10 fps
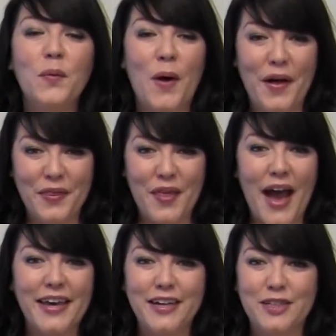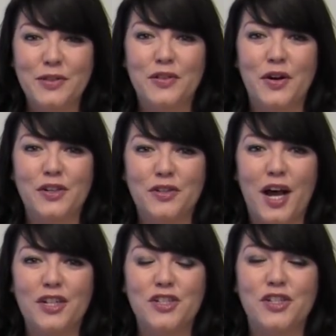Well, that concludes our
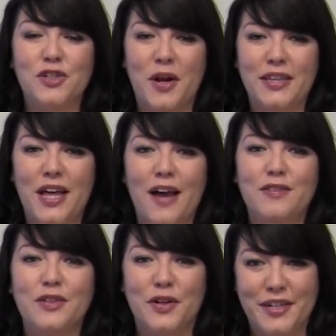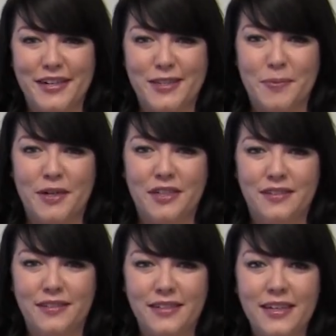introduction to TrainLive's learning
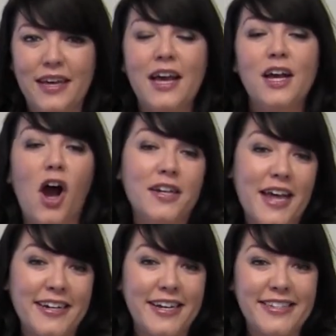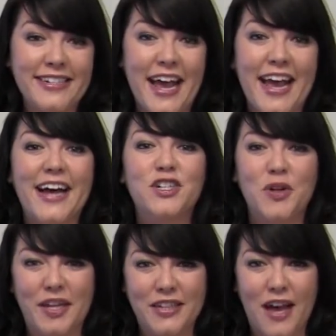experience. Contact us today at
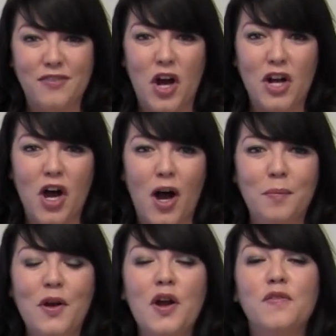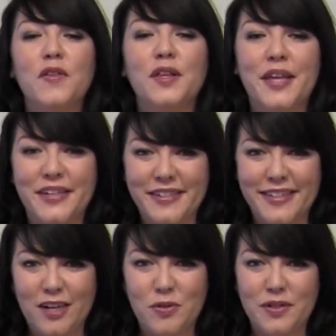TrainLive.com for the latest
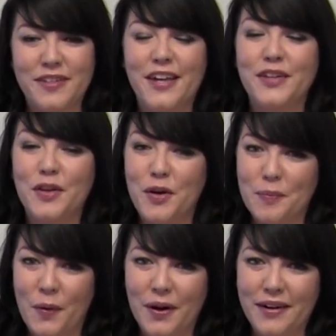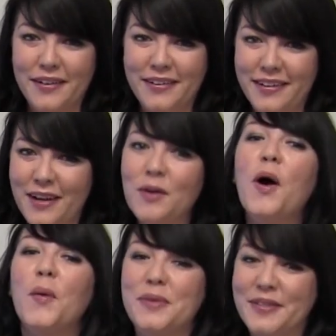schedules and to learn more.
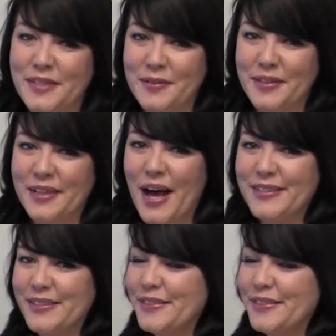Hope to see you in the class